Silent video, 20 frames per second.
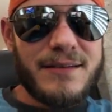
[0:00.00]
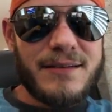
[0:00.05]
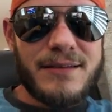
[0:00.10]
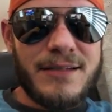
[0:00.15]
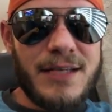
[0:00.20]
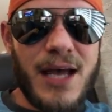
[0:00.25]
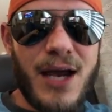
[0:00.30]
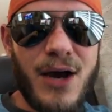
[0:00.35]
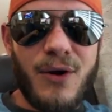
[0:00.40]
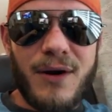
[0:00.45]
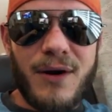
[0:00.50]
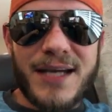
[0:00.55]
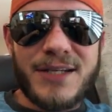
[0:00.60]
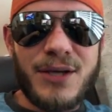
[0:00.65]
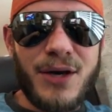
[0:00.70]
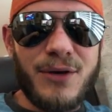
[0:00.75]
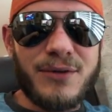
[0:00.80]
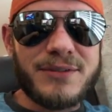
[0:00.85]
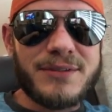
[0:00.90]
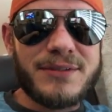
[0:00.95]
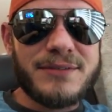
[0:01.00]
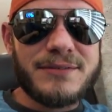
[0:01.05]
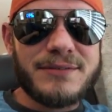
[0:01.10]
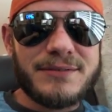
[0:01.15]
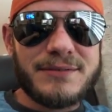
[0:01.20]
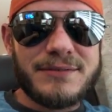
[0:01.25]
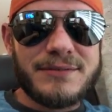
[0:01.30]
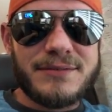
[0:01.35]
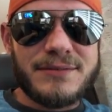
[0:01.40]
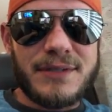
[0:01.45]
No, I don't.
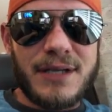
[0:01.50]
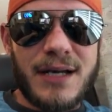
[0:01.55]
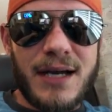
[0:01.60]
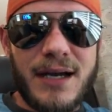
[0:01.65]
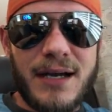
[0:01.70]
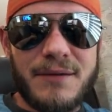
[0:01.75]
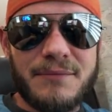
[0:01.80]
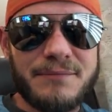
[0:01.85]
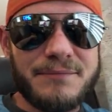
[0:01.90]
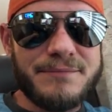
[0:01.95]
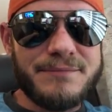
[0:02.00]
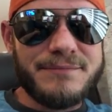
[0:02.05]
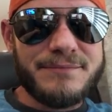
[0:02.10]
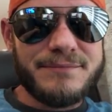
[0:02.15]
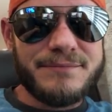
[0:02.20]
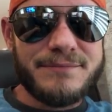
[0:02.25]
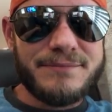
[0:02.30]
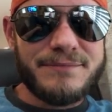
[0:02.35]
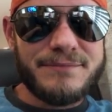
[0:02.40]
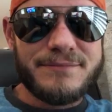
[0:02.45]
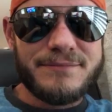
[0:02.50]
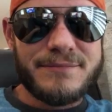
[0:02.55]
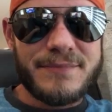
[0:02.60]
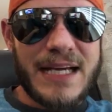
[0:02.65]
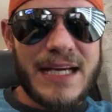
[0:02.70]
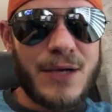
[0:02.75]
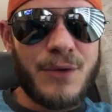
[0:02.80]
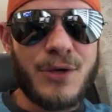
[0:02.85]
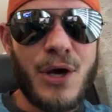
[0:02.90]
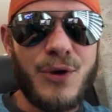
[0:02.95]
I
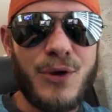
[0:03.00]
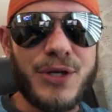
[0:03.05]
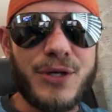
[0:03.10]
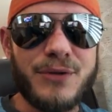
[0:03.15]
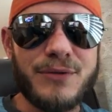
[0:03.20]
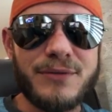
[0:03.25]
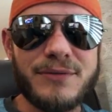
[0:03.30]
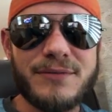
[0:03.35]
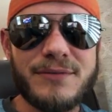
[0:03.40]
don't know you.